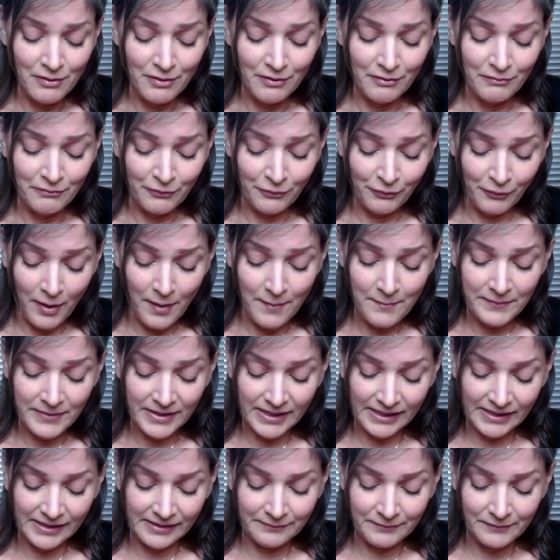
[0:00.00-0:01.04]
From
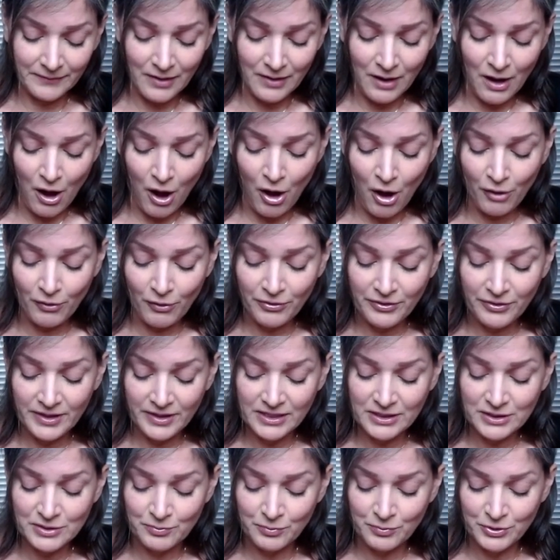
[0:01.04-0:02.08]
me all
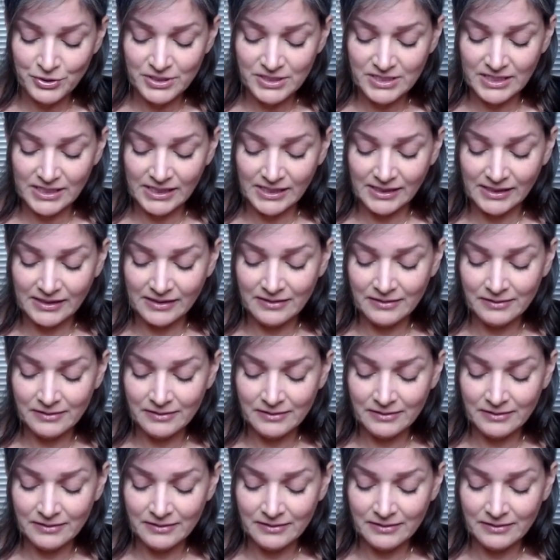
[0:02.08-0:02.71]
things proceed,